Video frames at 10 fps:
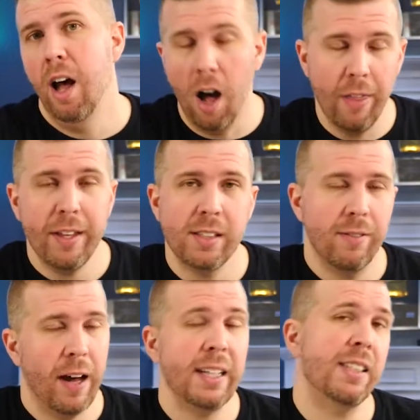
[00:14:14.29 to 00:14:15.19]
on these
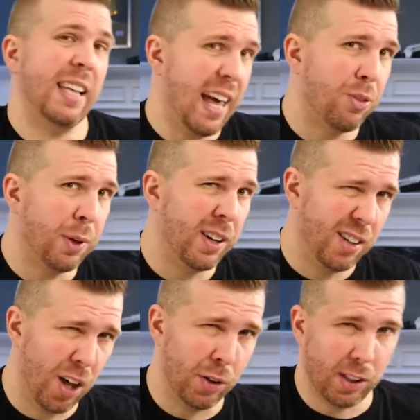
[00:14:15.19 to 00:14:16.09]
devices at
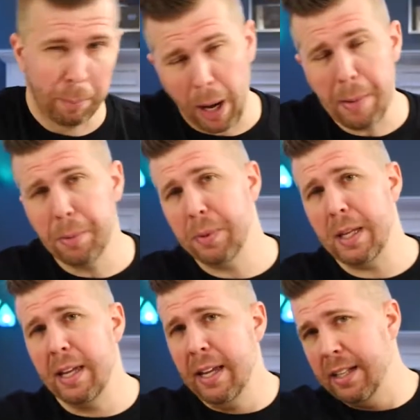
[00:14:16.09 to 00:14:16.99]
$300. They're
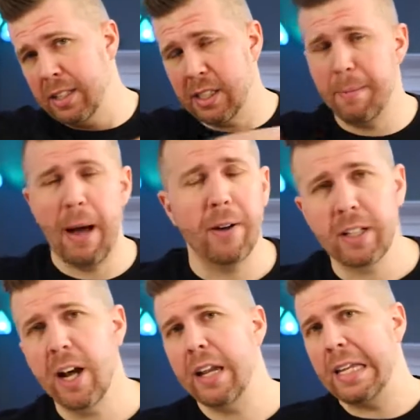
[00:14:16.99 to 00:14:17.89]
probably just about
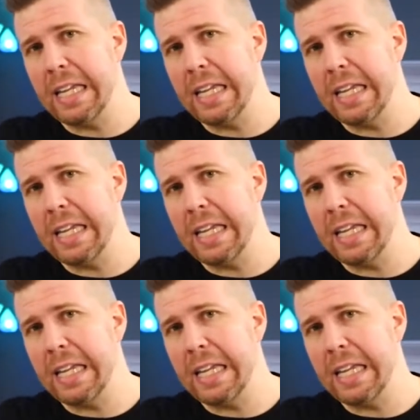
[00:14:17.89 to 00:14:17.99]
cutting